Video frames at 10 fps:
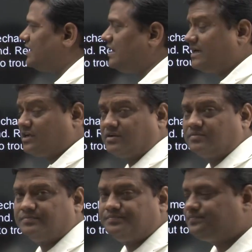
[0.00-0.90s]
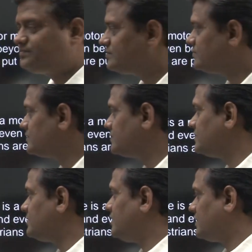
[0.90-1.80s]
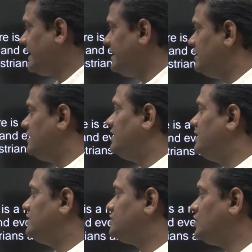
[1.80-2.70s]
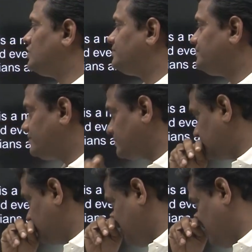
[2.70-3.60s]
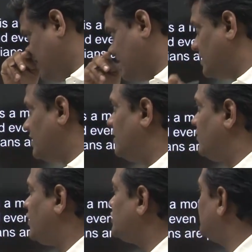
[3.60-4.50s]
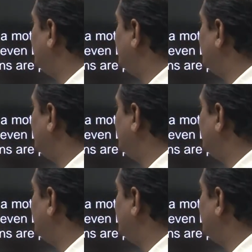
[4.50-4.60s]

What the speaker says: a letter. Okay. So what should